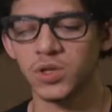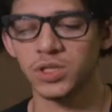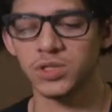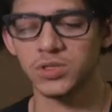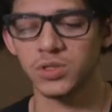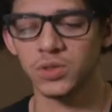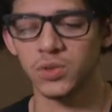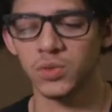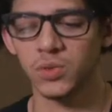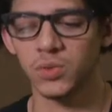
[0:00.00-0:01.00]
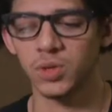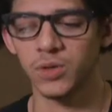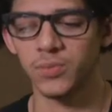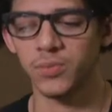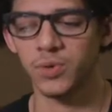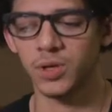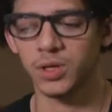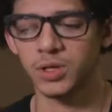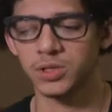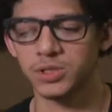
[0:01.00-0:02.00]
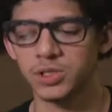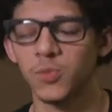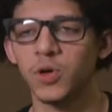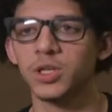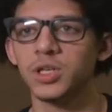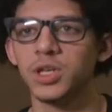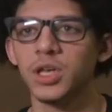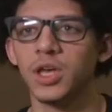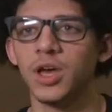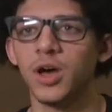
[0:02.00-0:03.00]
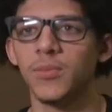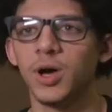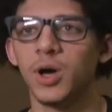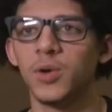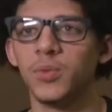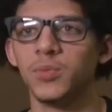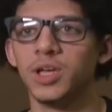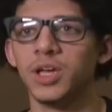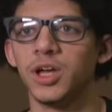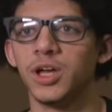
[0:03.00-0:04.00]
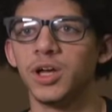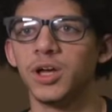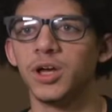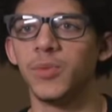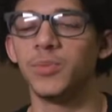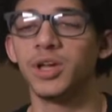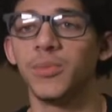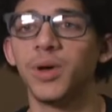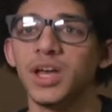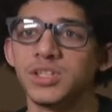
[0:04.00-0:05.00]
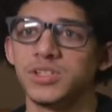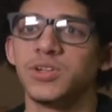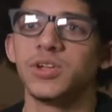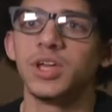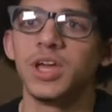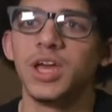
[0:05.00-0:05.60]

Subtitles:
talking to someone about being a pastor,